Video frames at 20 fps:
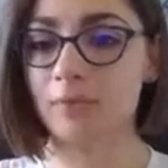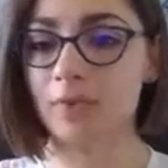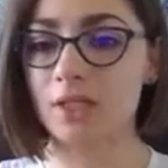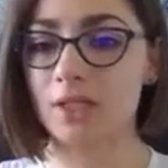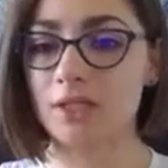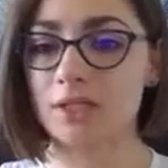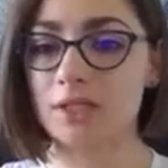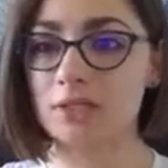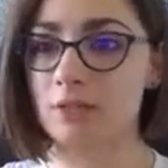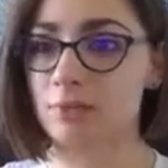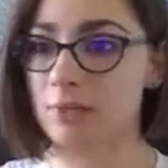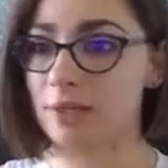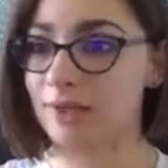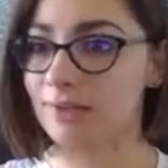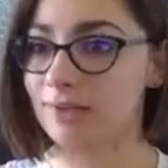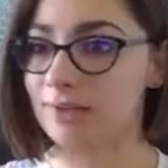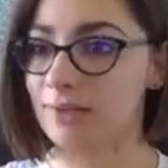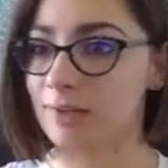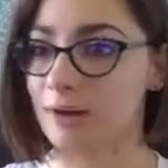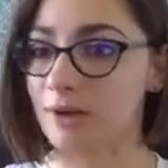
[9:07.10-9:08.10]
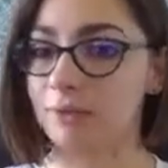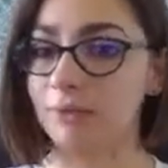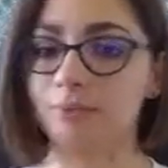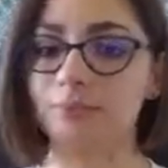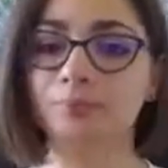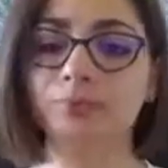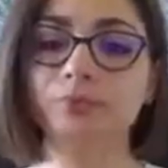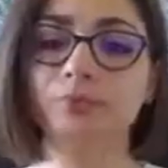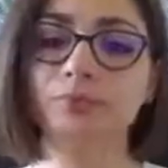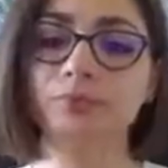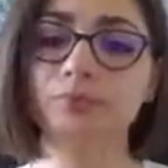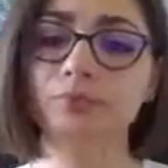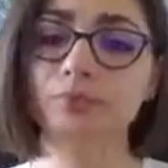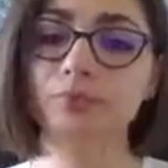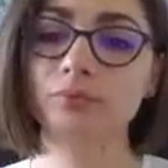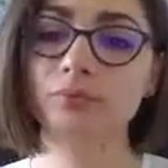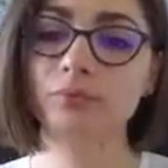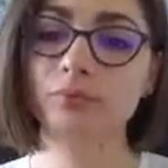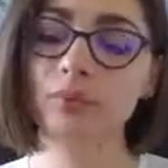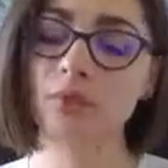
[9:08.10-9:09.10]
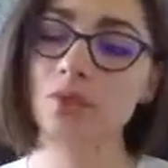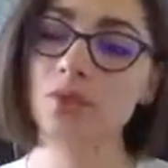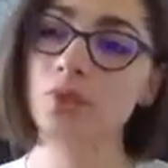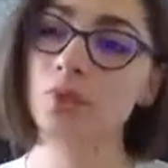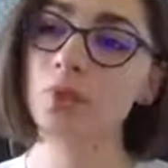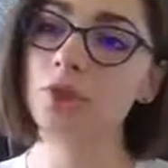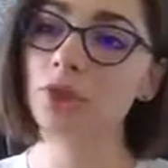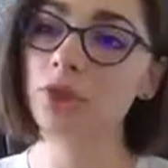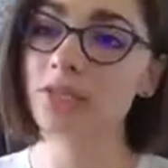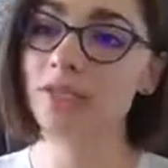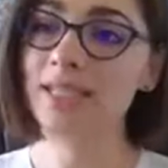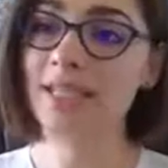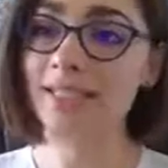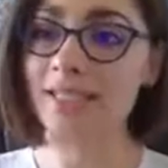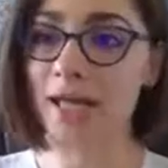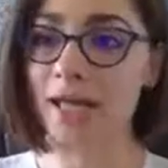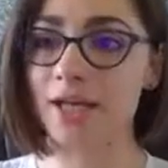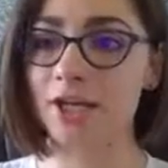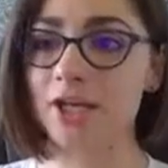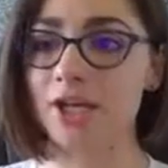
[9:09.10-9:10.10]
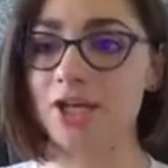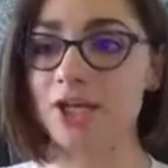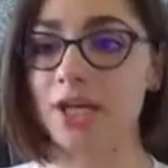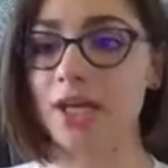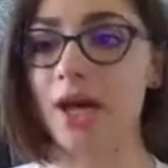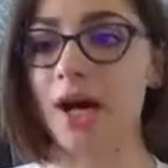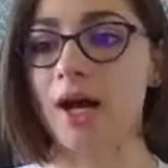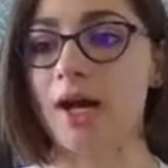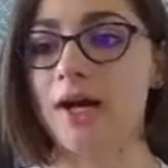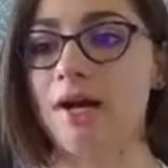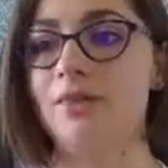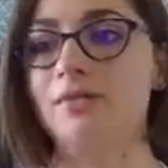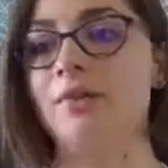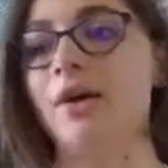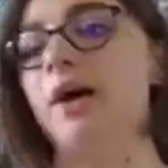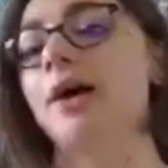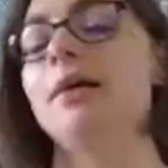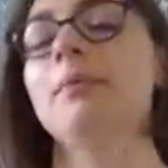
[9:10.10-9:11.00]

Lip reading: Excuse me, I had to yawn. So when you're in this energy of